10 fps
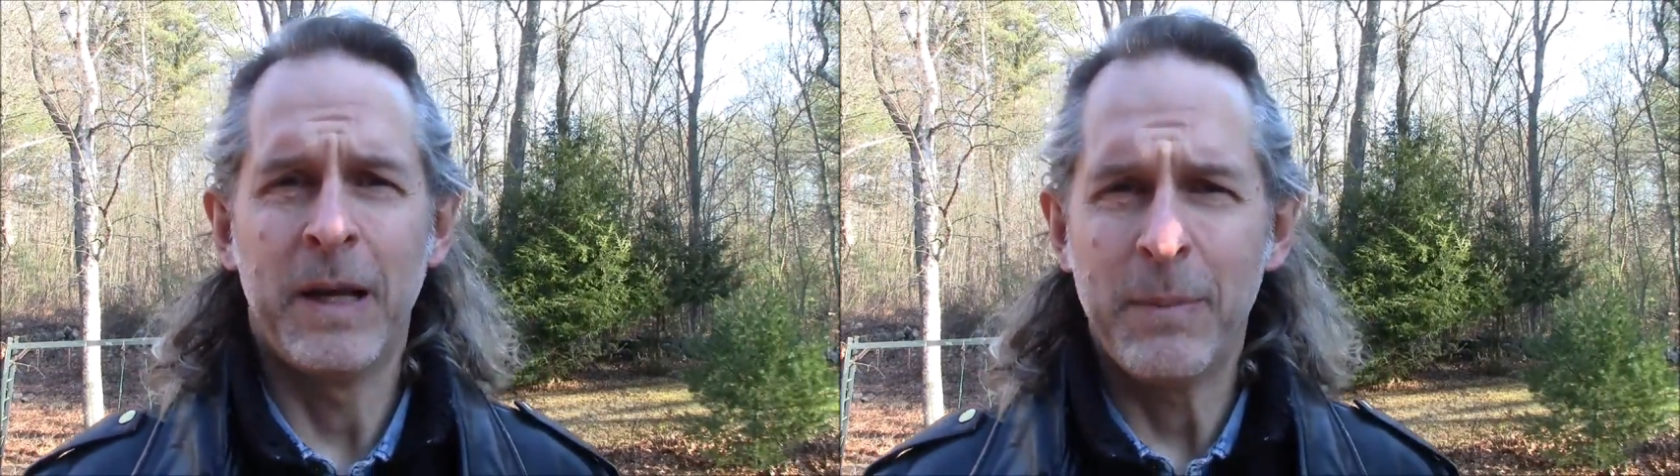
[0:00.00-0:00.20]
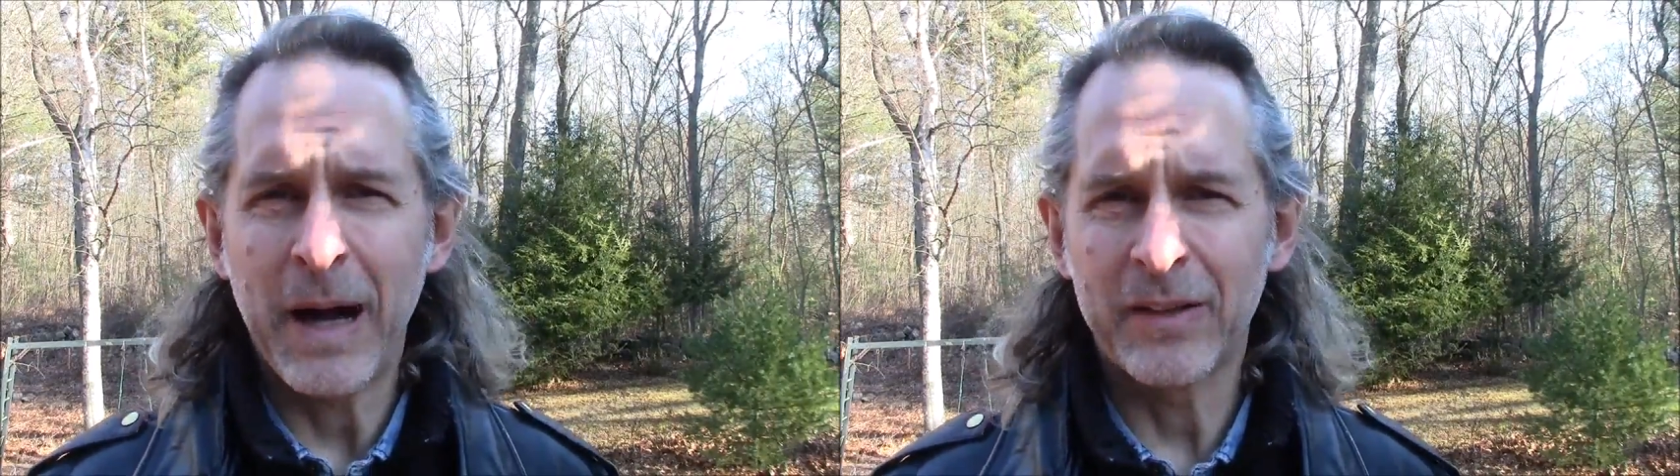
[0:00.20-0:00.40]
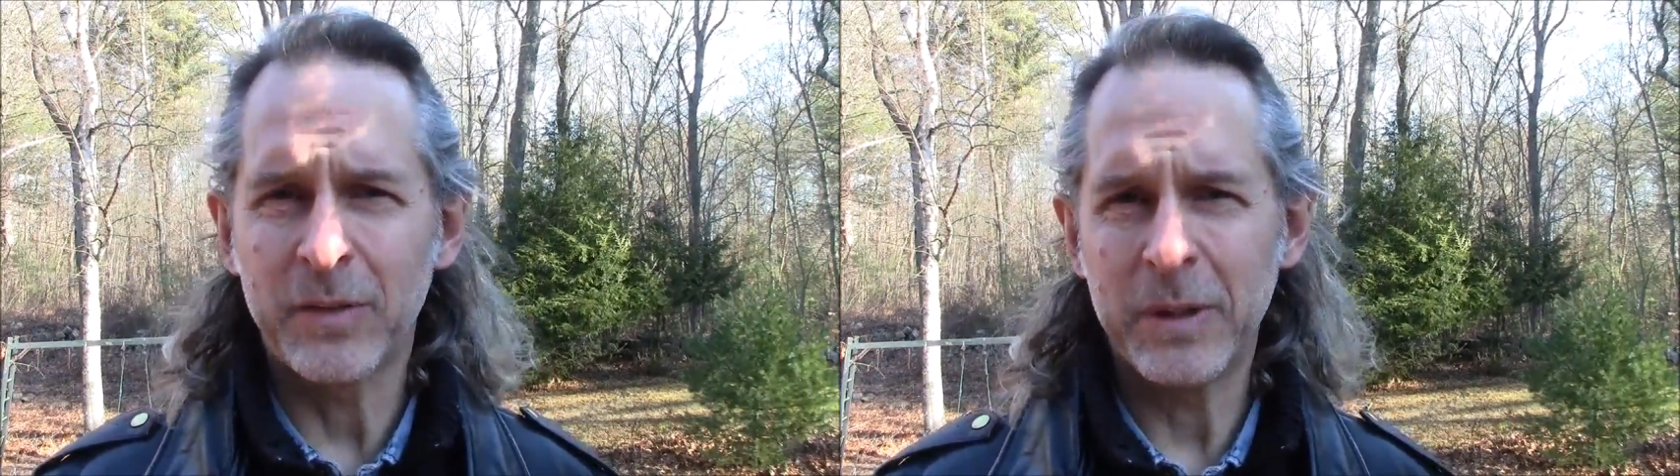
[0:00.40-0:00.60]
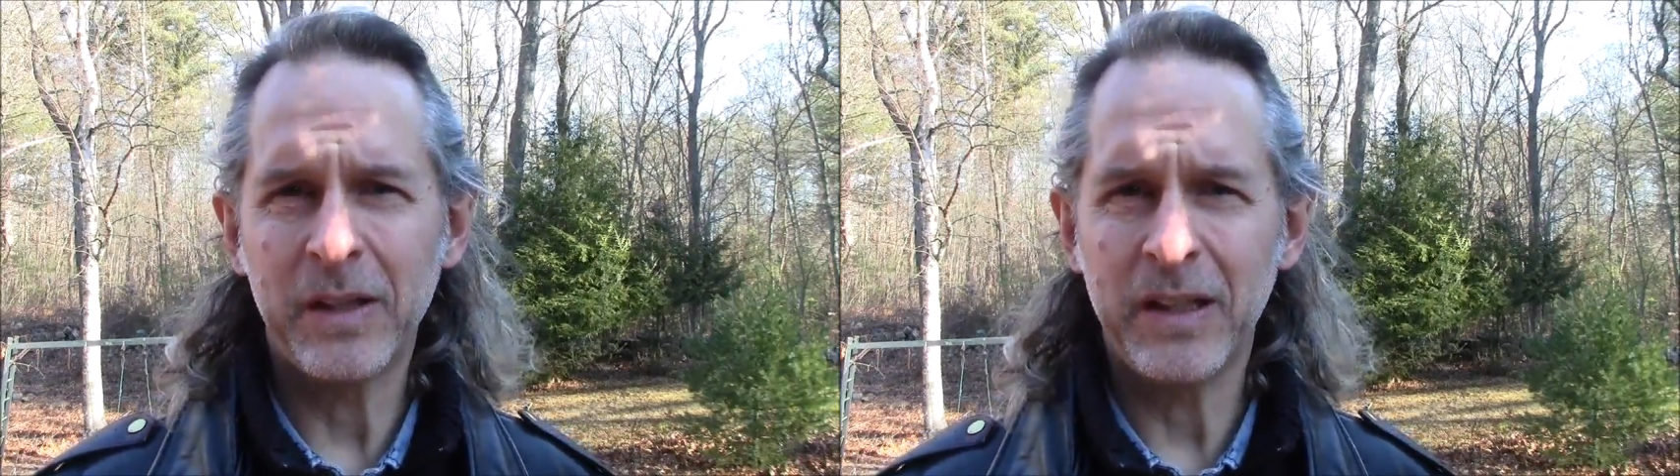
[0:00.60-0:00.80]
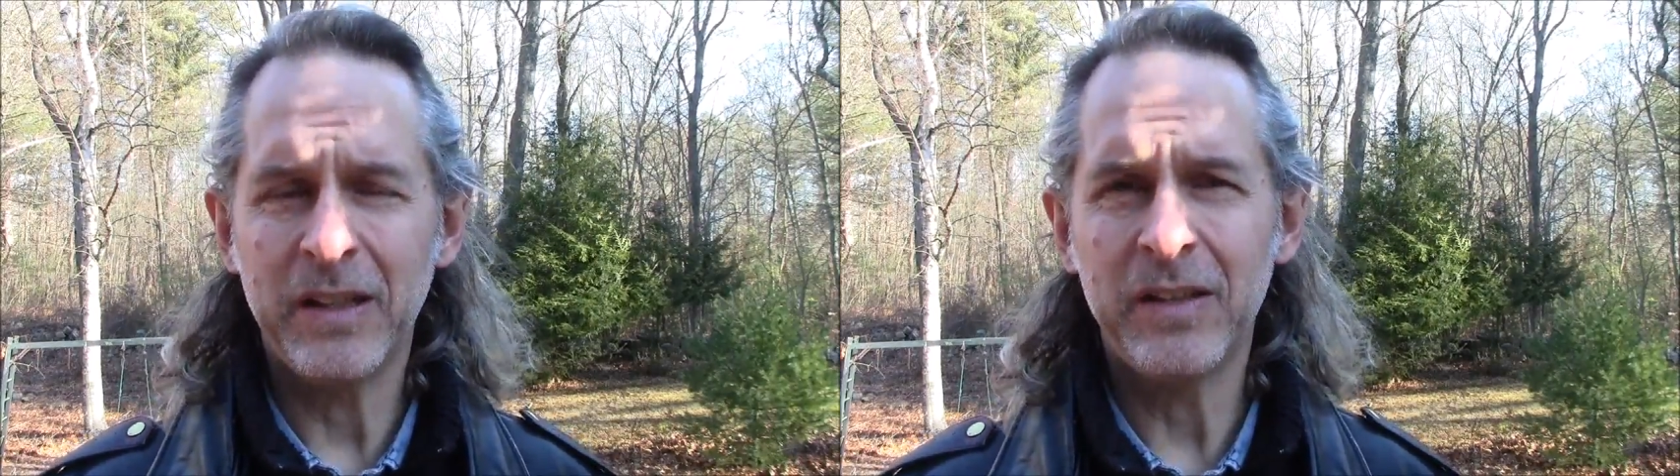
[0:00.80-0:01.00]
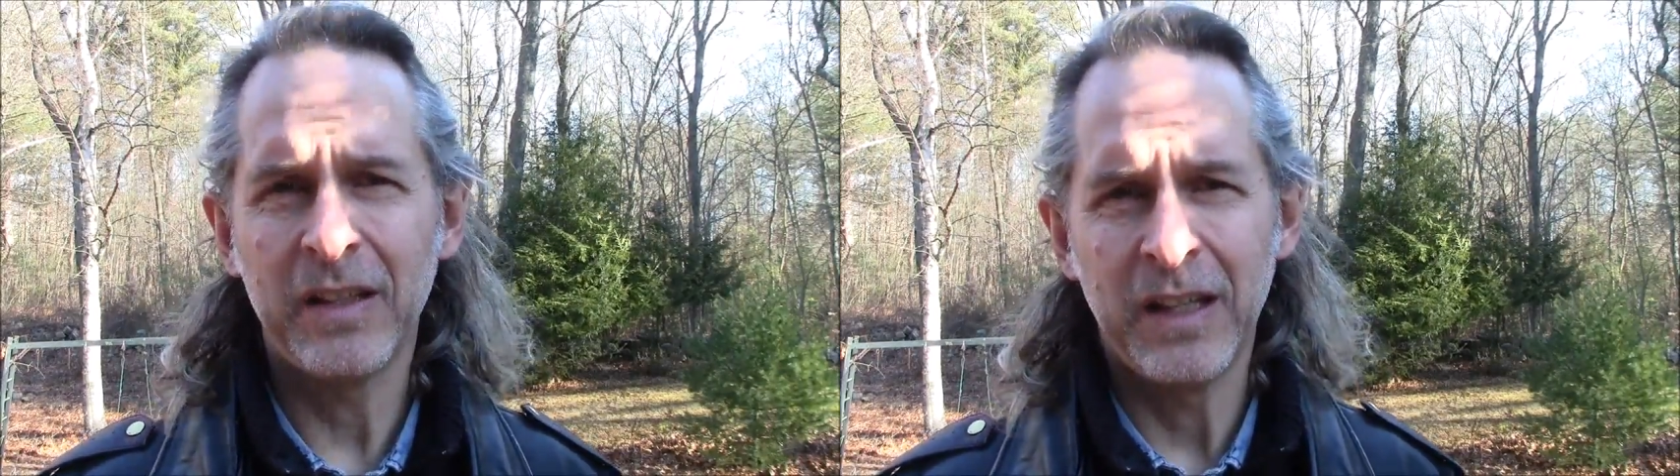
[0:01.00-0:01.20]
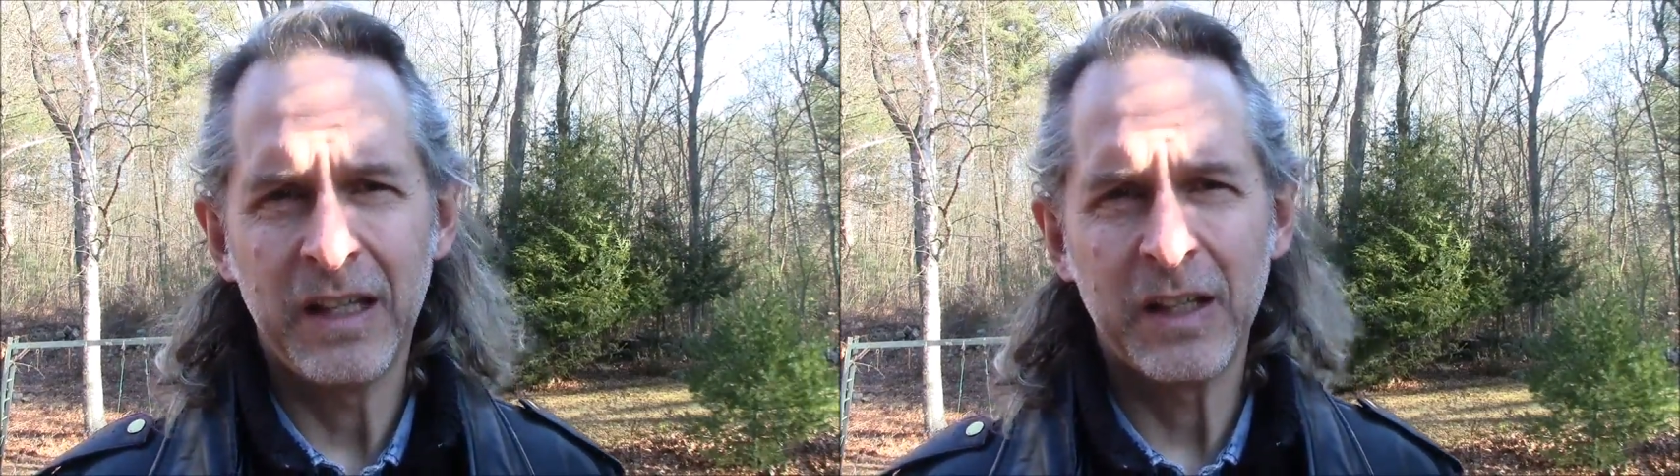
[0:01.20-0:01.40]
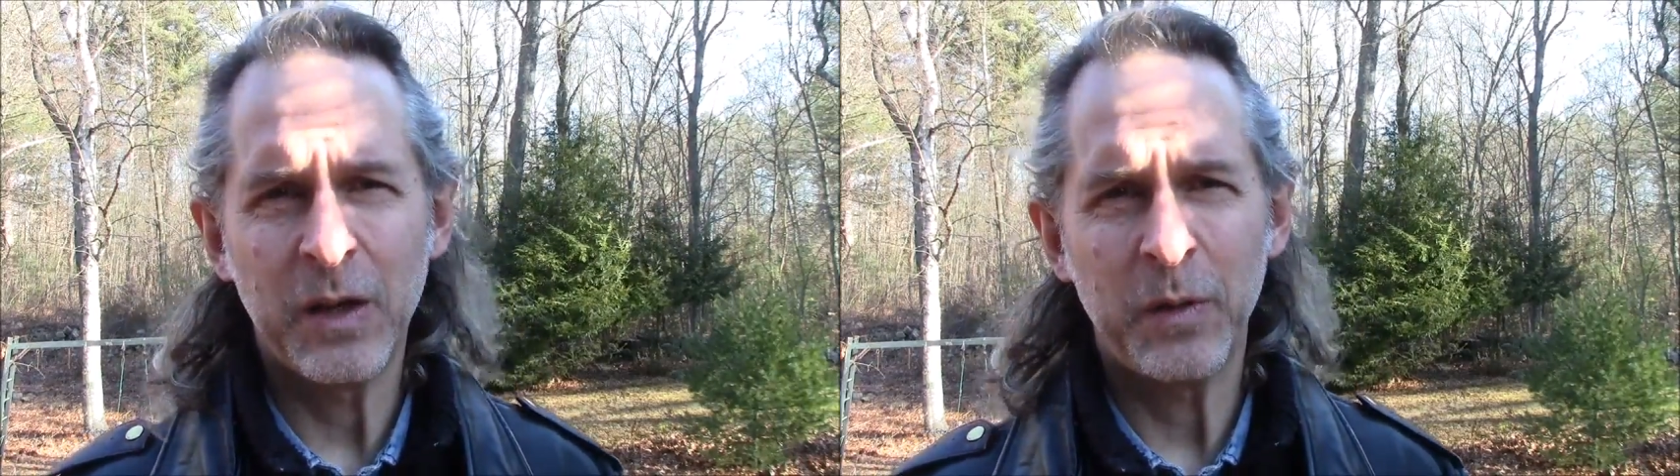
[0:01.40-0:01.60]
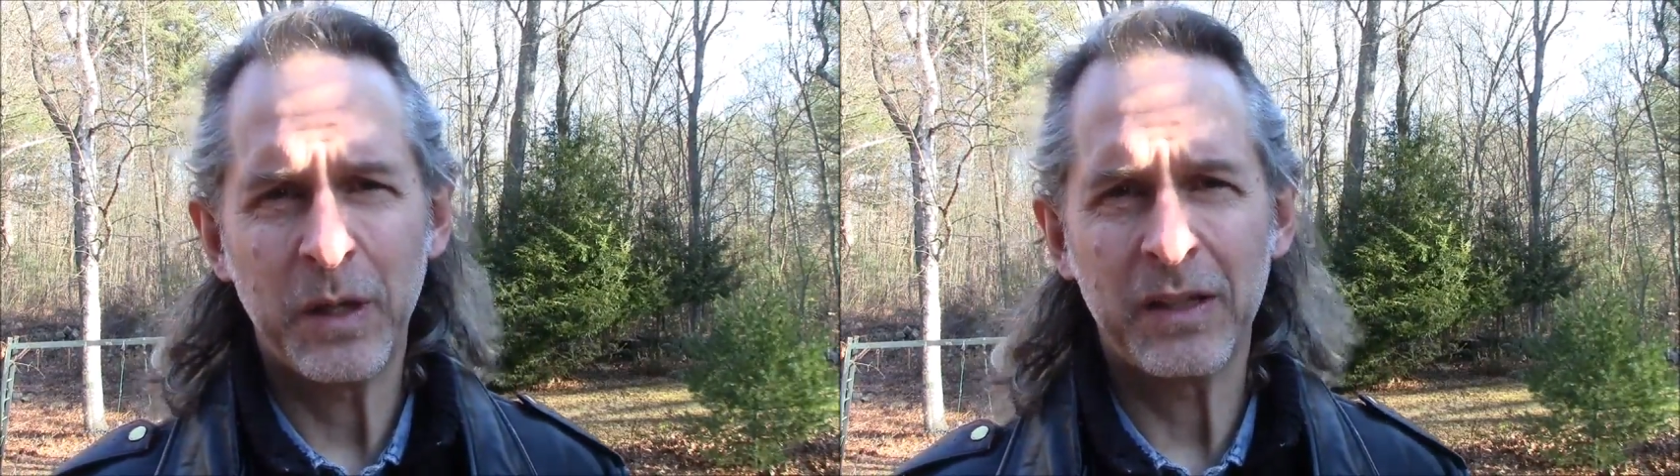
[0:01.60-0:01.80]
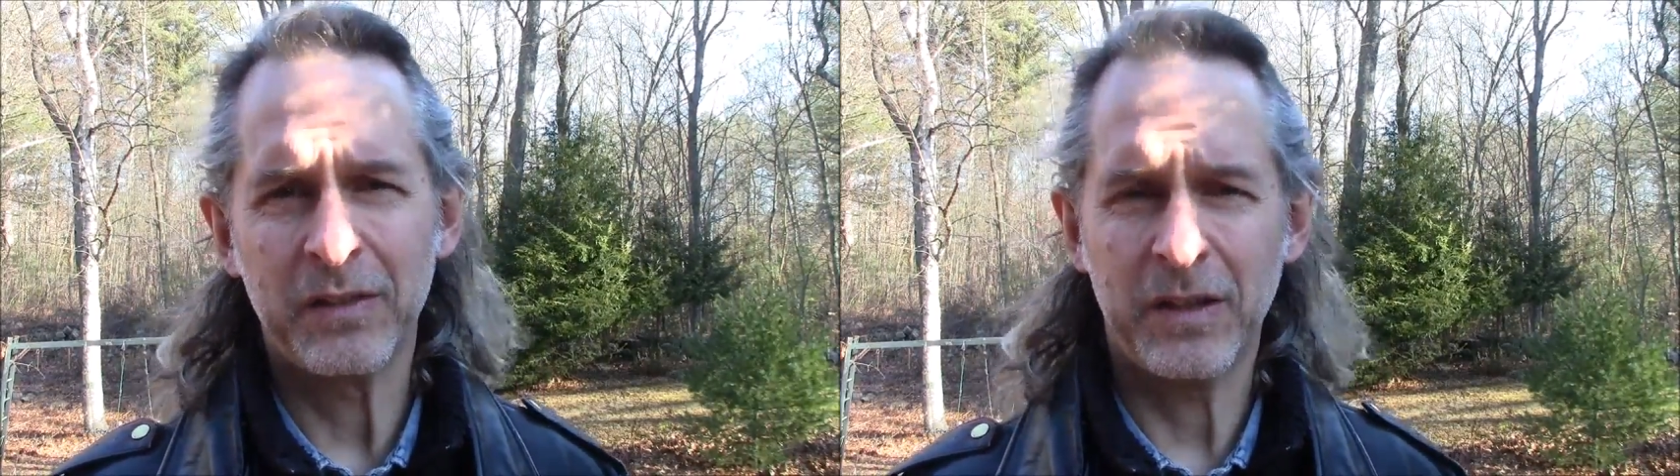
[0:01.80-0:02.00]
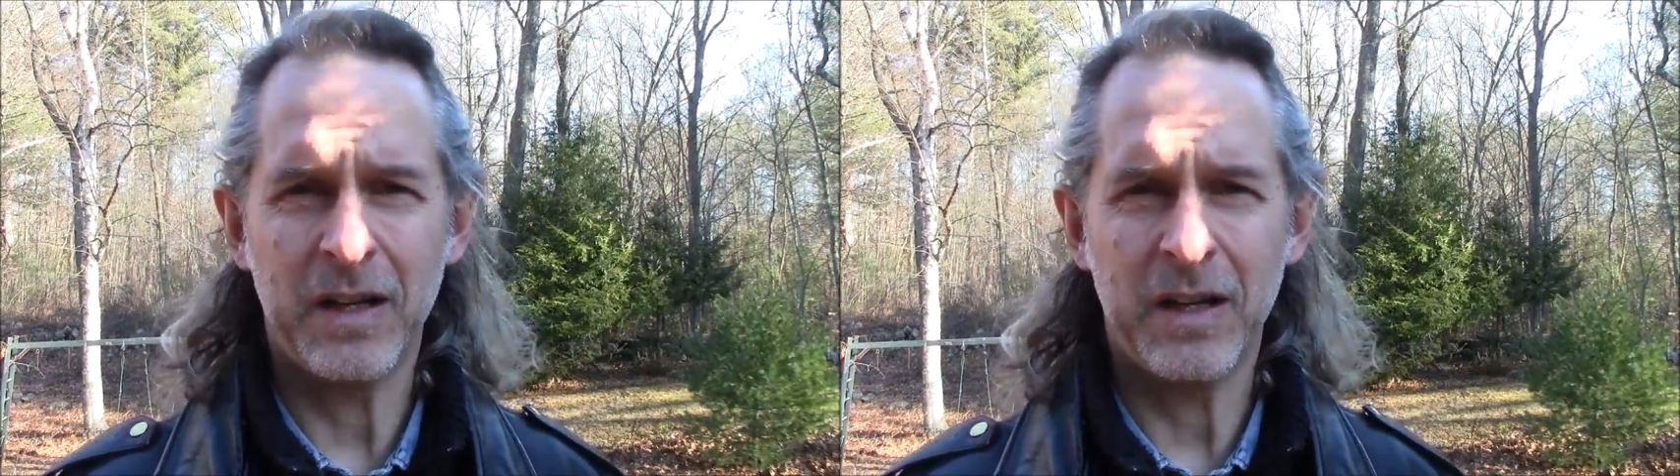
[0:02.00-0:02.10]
possibilities, going